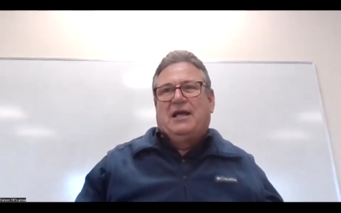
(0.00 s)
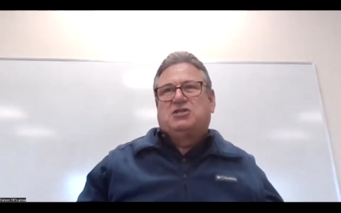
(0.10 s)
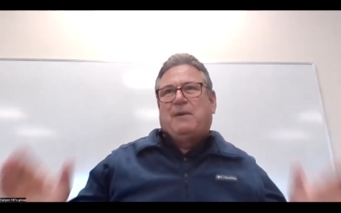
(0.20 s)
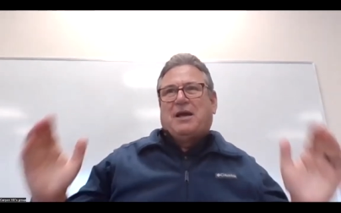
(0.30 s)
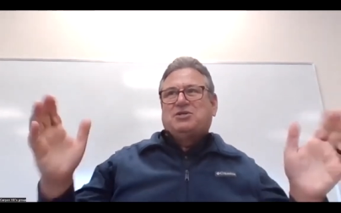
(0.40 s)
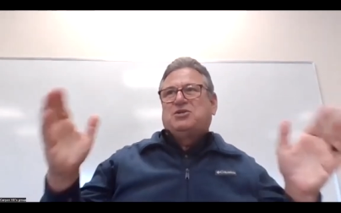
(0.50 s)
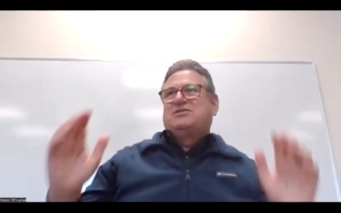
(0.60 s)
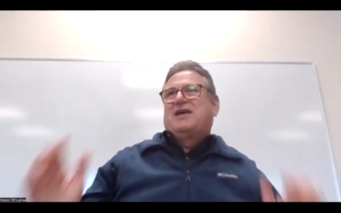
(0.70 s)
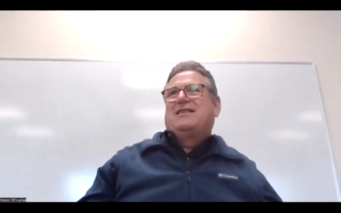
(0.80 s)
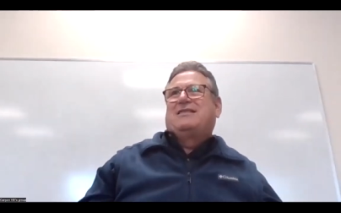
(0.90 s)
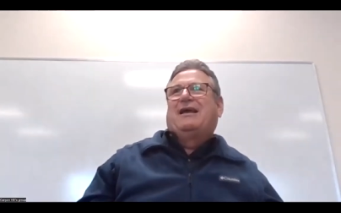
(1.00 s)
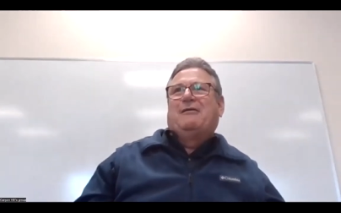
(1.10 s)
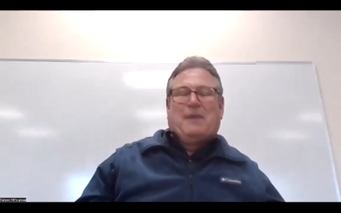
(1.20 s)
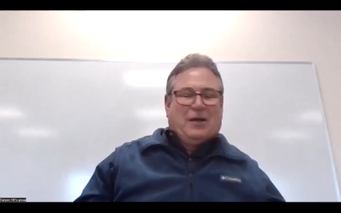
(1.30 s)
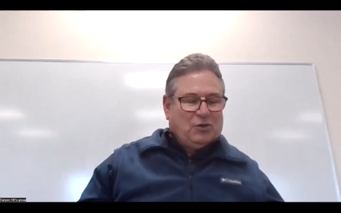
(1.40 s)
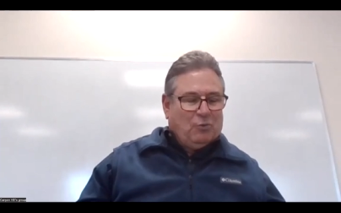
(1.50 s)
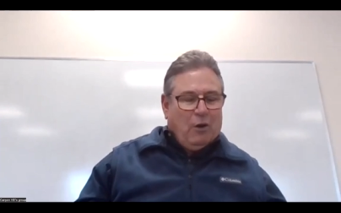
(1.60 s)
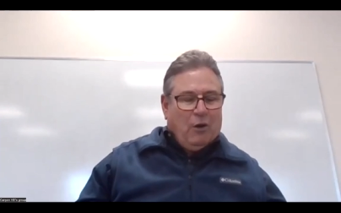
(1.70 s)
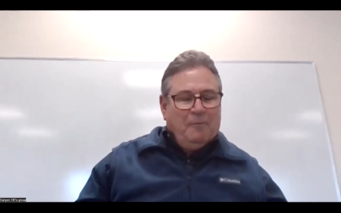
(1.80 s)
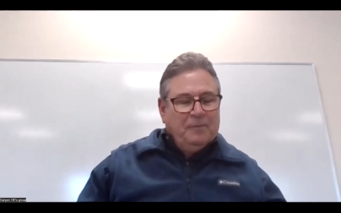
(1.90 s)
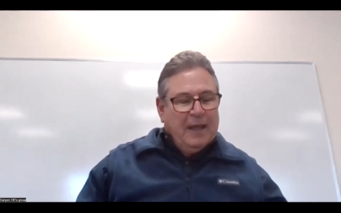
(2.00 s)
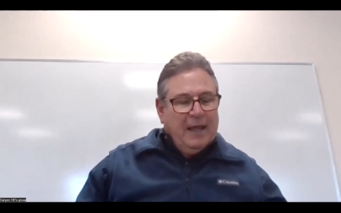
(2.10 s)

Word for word: especially as I think about the role